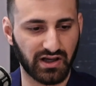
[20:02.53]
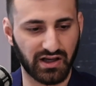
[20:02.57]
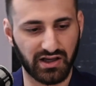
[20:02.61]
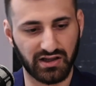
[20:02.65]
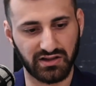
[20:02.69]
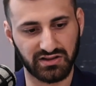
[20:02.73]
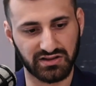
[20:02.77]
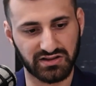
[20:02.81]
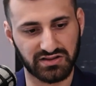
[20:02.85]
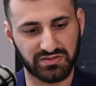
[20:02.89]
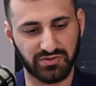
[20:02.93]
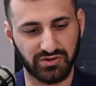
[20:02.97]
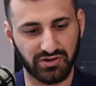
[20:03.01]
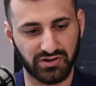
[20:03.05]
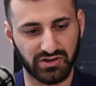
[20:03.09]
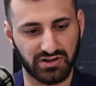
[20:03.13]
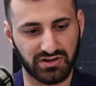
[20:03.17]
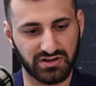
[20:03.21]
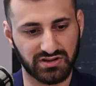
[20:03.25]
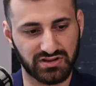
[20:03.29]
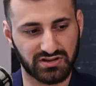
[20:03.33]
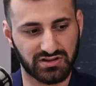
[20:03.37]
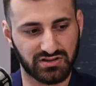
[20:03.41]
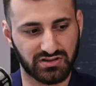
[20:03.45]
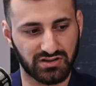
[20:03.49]
had
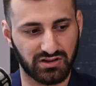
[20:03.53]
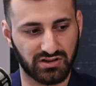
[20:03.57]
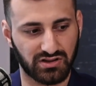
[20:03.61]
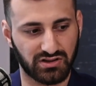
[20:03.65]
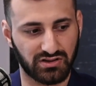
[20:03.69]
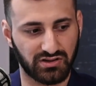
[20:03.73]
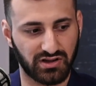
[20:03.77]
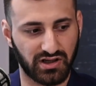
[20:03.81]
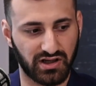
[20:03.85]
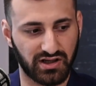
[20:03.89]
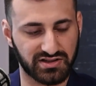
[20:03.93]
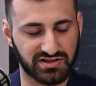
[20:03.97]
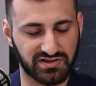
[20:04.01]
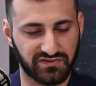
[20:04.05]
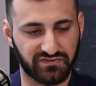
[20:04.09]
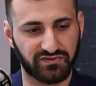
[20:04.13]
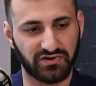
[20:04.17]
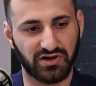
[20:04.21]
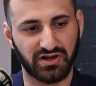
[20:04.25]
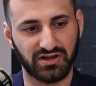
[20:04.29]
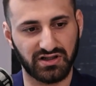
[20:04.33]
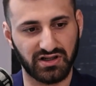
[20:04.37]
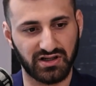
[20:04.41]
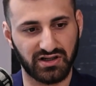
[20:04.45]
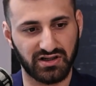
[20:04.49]
experience as a
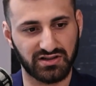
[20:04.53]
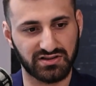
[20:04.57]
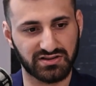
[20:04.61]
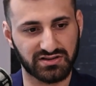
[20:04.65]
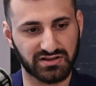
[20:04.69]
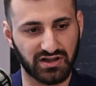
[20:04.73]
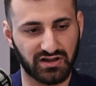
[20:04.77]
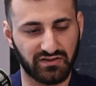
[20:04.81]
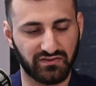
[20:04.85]
front desk.